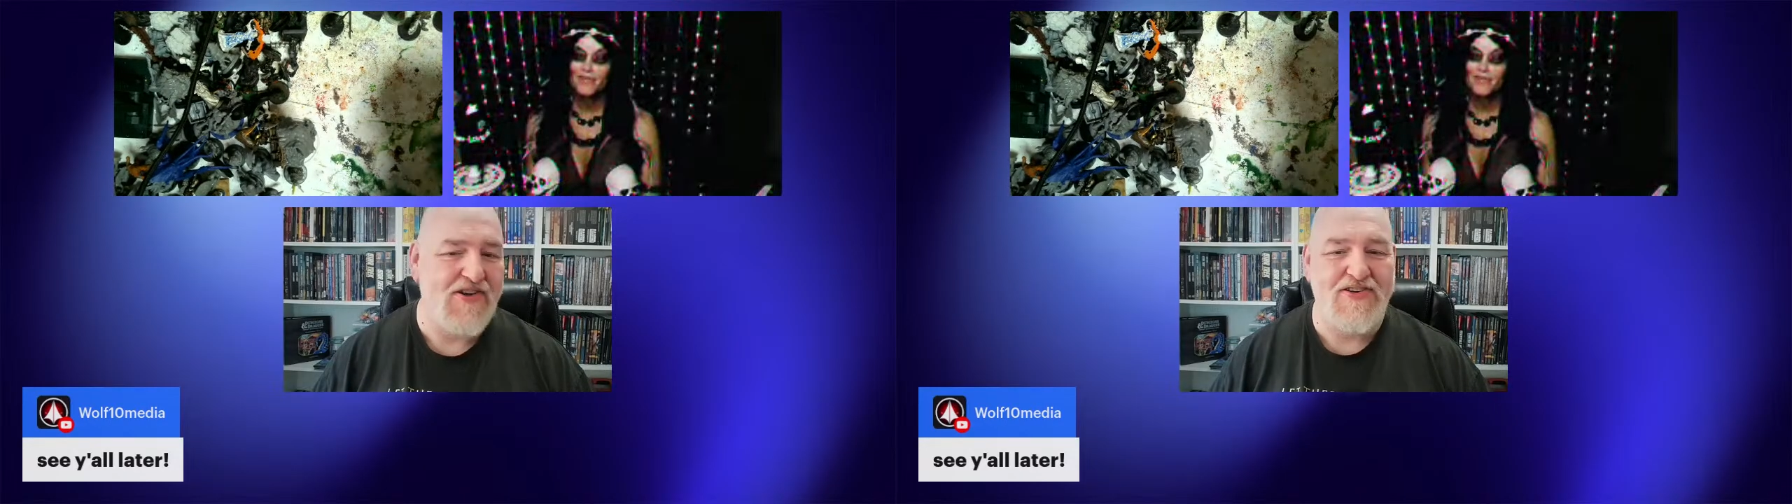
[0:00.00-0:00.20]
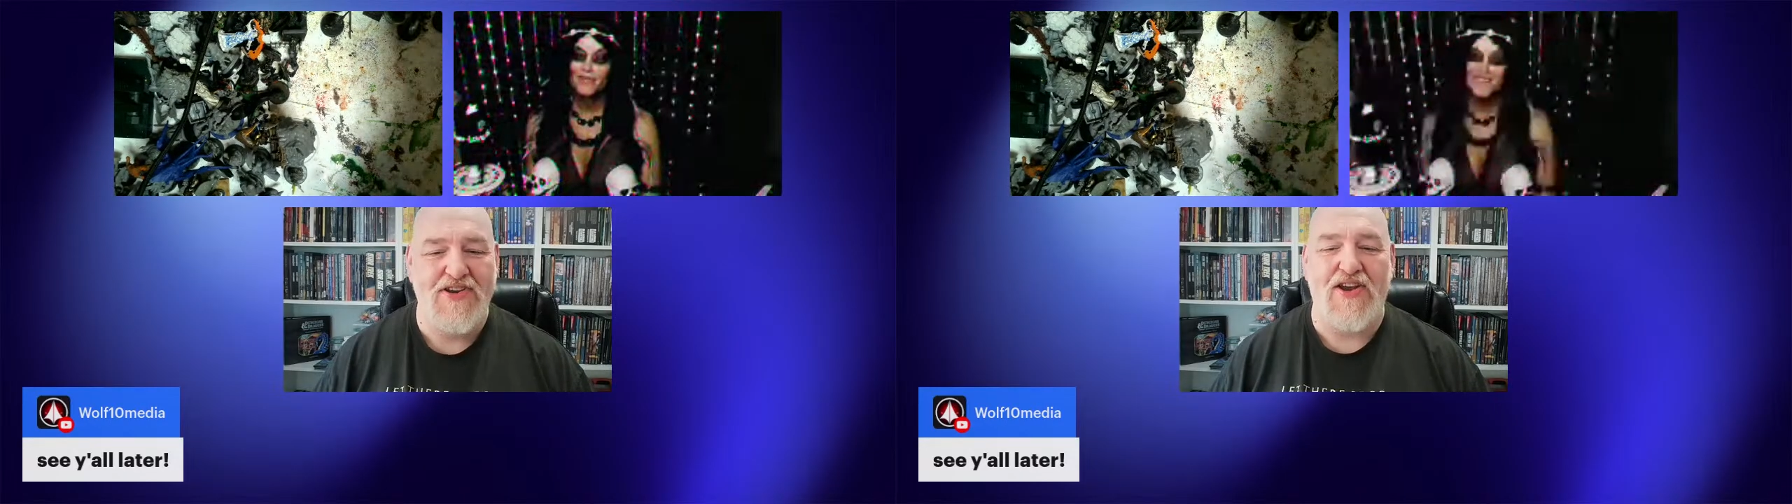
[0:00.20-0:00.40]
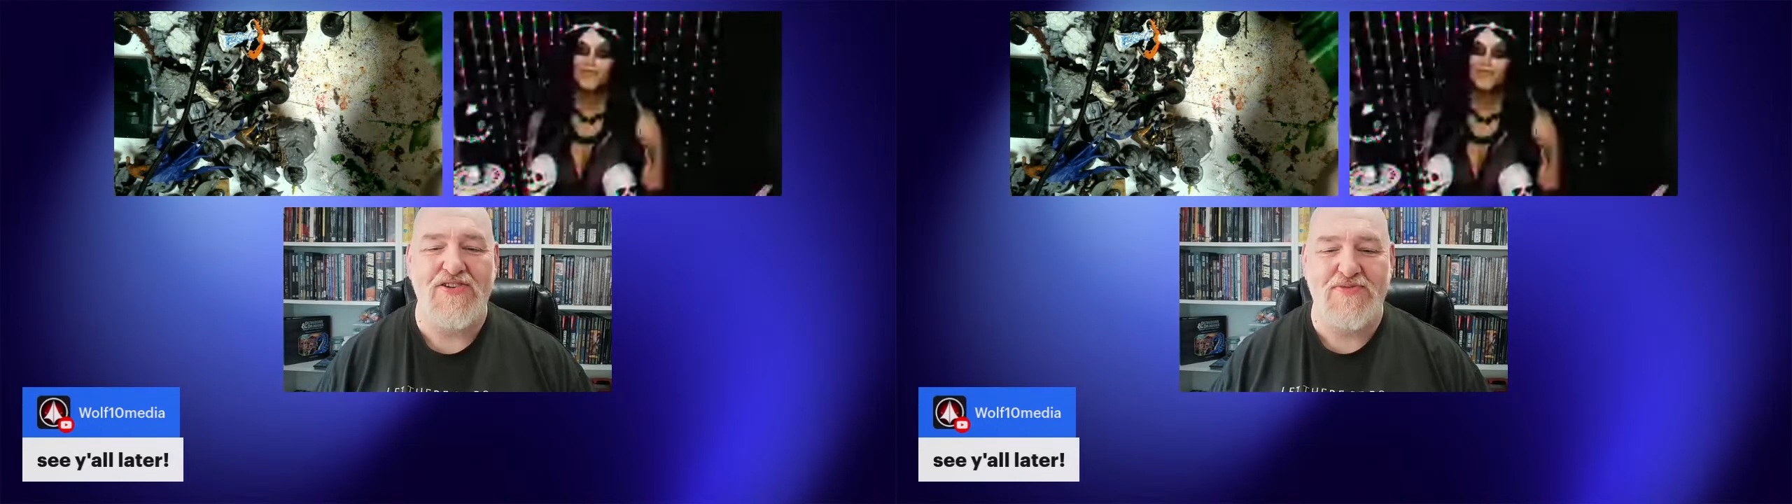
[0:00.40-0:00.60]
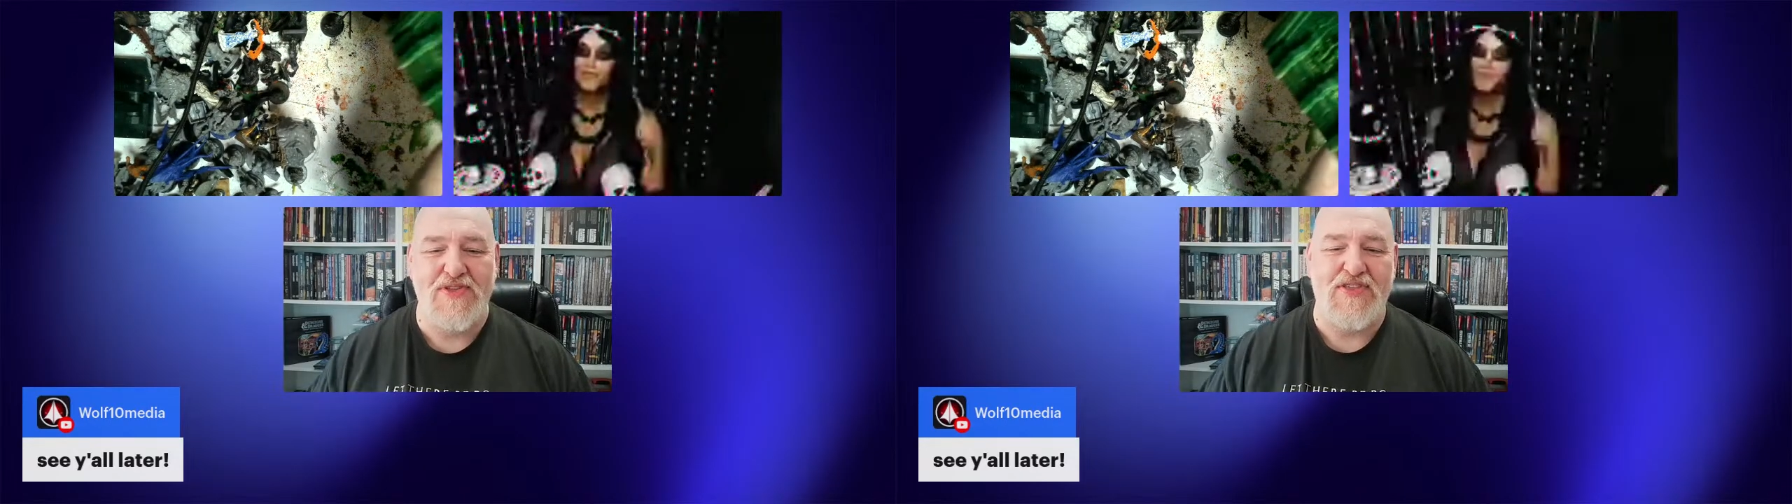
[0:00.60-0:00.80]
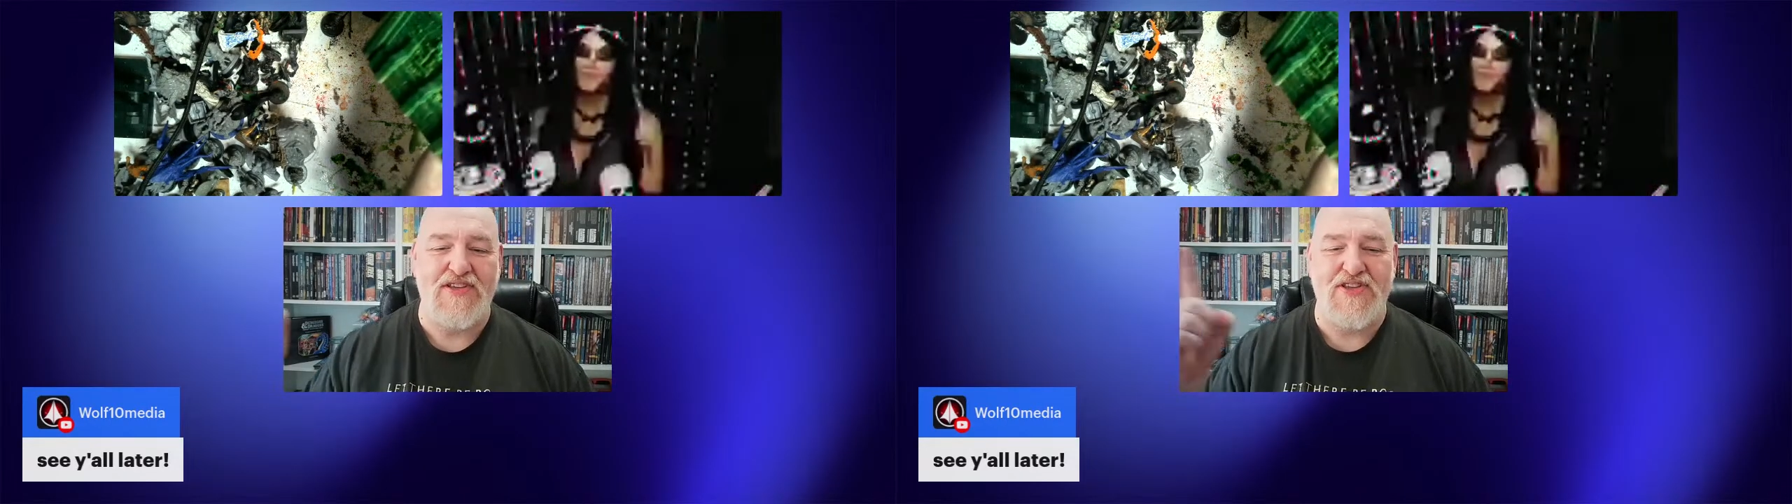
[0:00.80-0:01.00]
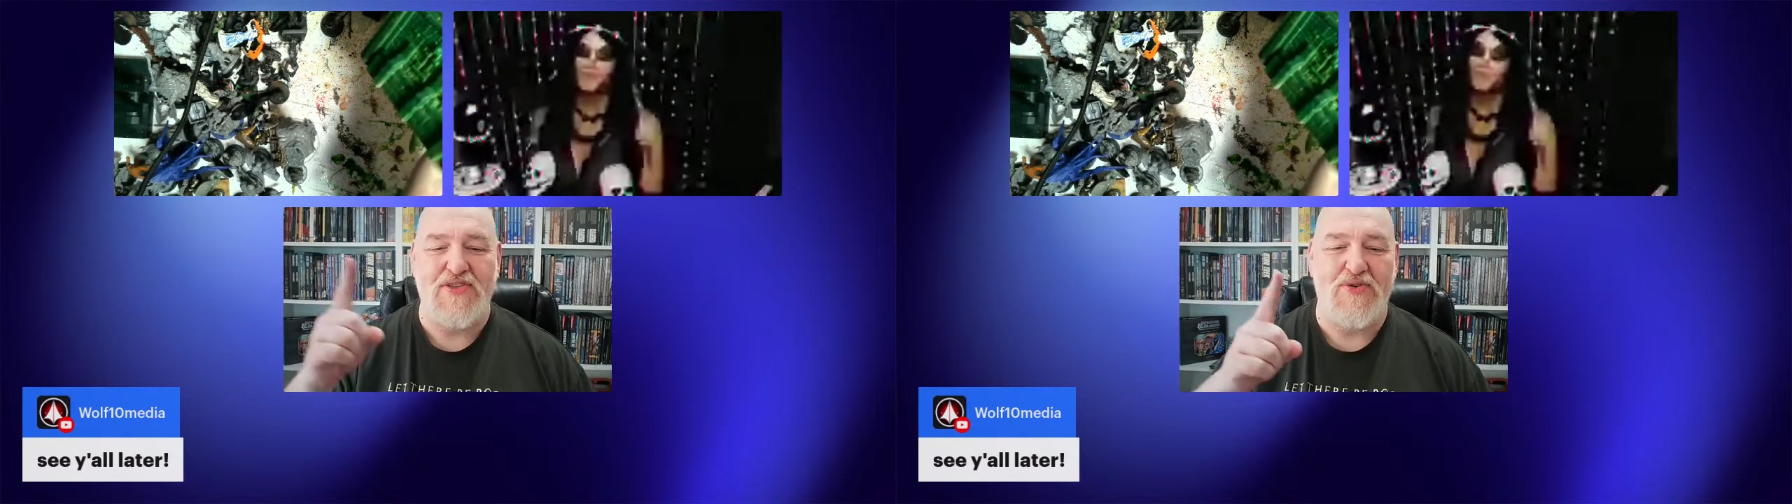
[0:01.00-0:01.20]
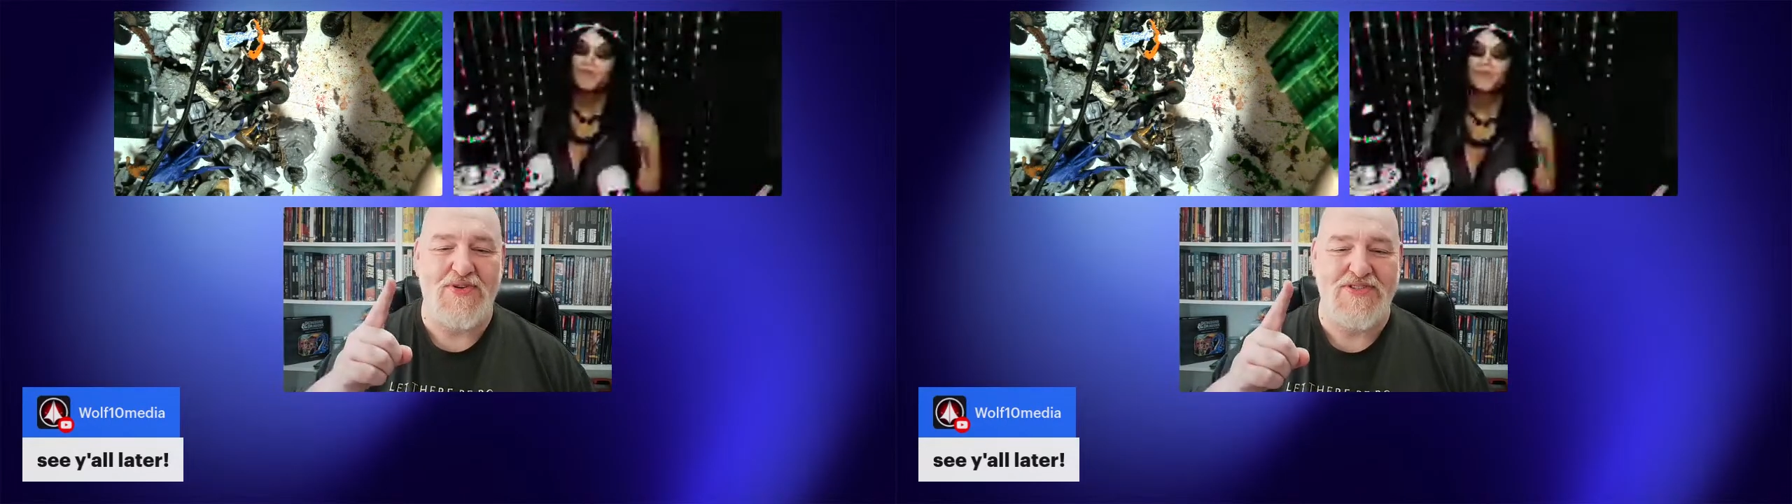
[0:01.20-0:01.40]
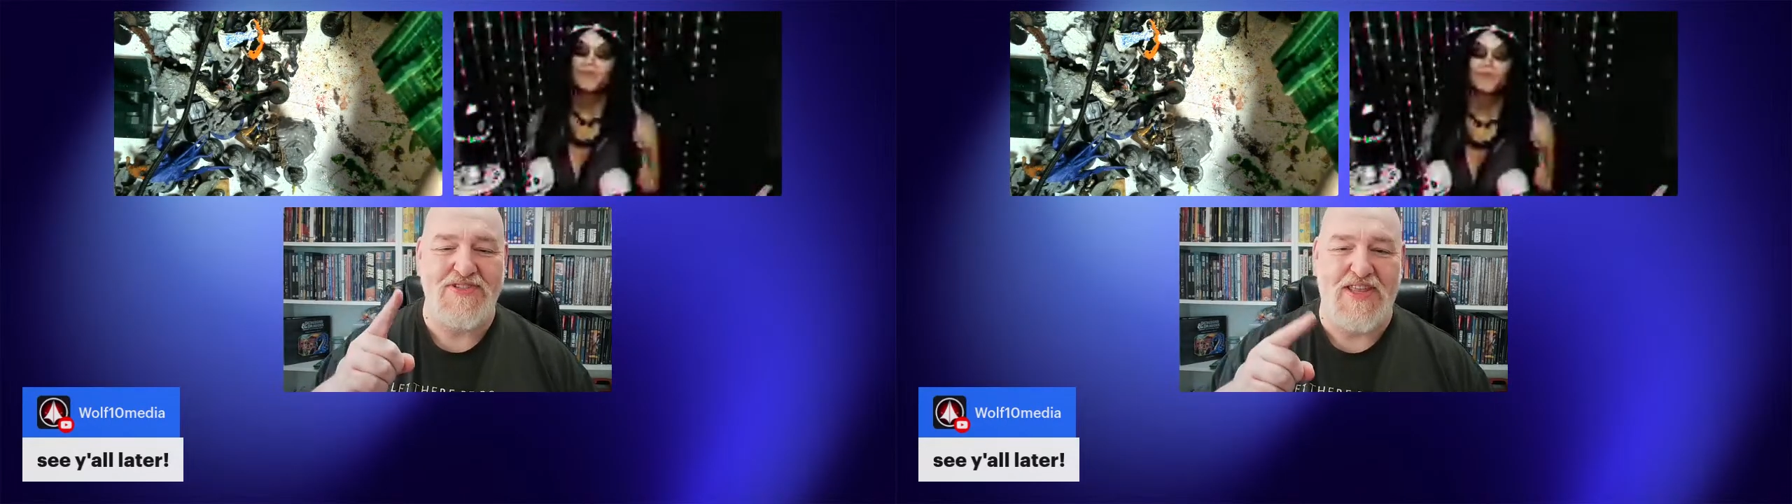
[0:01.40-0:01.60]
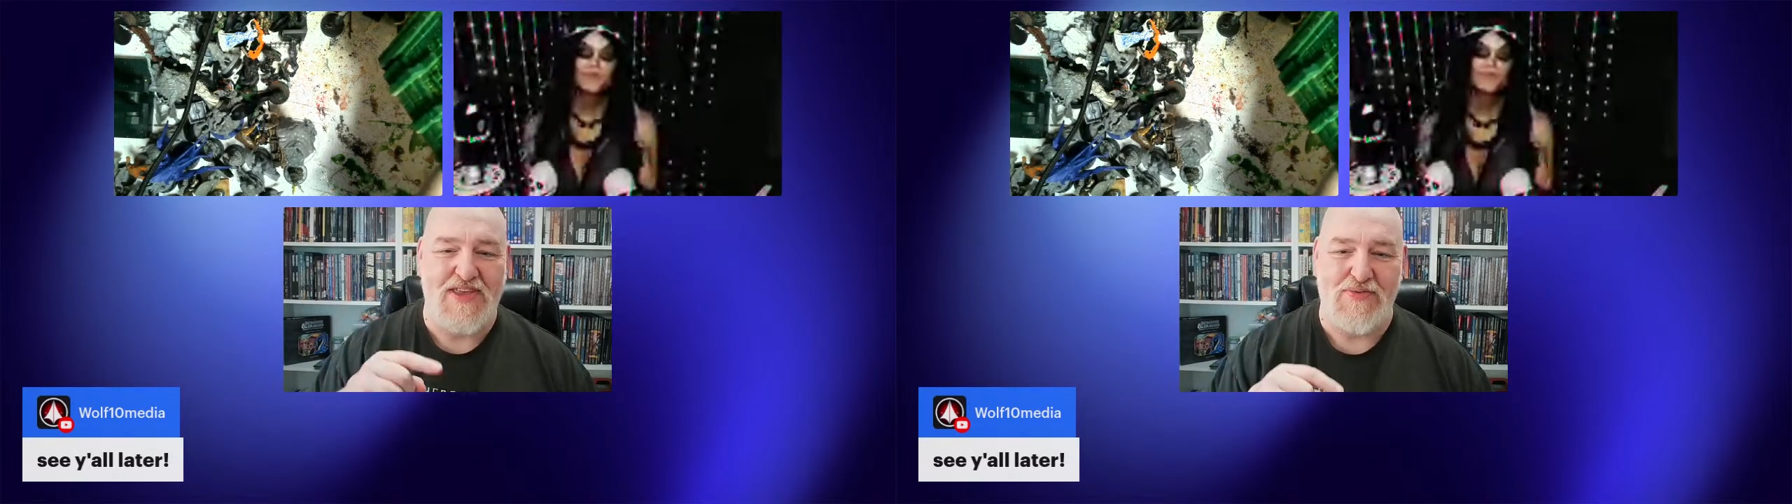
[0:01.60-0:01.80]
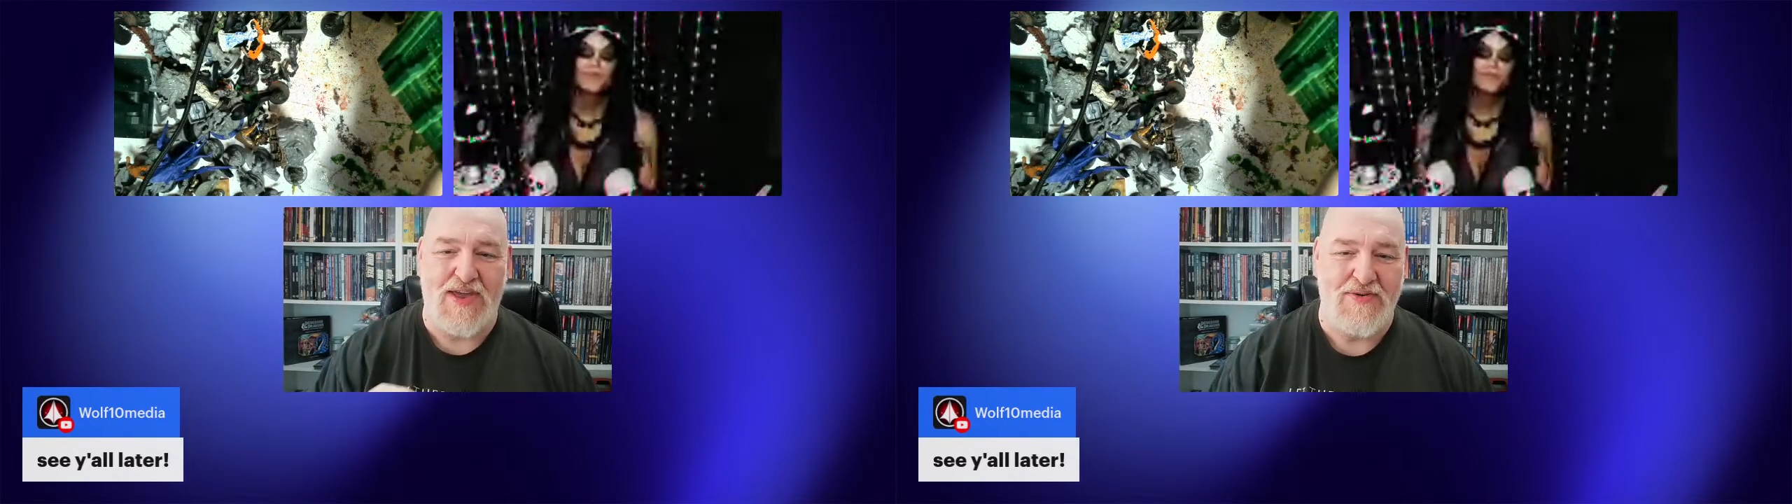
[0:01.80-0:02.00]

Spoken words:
Tartars were the things on the horses that they ran